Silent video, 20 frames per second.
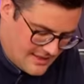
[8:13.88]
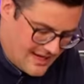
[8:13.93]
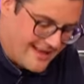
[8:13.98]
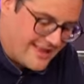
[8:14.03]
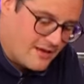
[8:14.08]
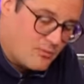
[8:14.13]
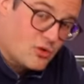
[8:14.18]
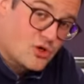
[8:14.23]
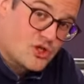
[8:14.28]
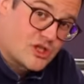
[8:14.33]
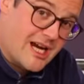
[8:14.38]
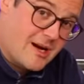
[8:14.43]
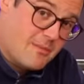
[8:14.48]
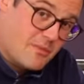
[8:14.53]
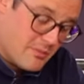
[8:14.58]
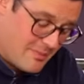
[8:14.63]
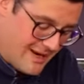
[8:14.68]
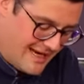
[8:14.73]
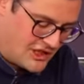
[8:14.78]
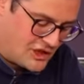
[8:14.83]
and then we'll shape
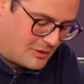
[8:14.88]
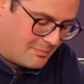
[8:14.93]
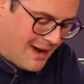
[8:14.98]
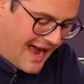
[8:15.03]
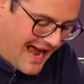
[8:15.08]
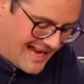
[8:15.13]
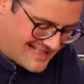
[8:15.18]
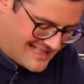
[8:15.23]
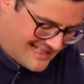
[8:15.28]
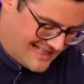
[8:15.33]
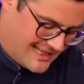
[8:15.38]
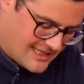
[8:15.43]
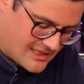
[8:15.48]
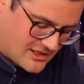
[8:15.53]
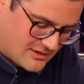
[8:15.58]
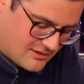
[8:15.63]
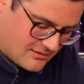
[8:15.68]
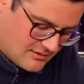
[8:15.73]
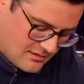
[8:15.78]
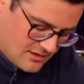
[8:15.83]
them into
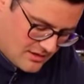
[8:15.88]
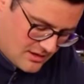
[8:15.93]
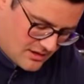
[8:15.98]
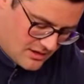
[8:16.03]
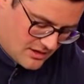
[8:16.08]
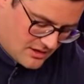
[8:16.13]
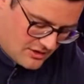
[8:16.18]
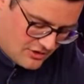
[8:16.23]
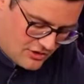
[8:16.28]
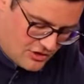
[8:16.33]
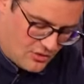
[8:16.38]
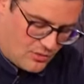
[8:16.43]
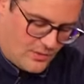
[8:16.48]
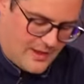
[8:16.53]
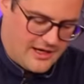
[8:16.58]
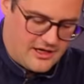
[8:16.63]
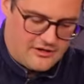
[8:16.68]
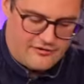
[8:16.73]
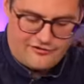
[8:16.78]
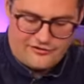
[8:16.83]
patties that
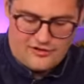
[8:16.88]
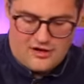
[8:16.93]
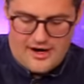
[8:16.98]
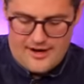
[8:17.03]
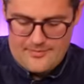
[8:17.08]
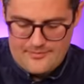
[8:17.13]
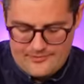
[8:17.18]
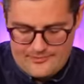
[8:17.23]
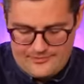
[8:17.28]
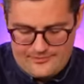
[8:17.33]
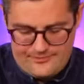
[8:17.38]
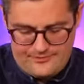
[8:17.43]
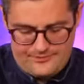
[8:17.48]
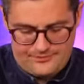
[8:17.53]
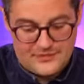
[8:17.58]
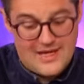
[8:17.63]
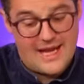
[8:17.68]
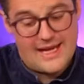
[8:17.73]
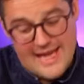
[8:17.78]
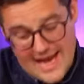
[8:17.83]
we can fry.
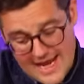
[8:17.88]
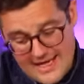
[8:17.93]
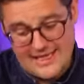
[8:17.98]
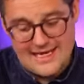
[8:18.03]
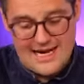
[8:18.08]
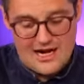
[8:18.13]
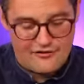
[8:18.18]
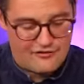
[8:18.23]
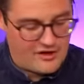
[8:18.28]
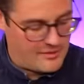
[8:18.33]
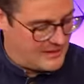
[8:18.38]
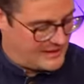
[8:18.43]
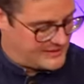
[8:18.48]
Again, in clarified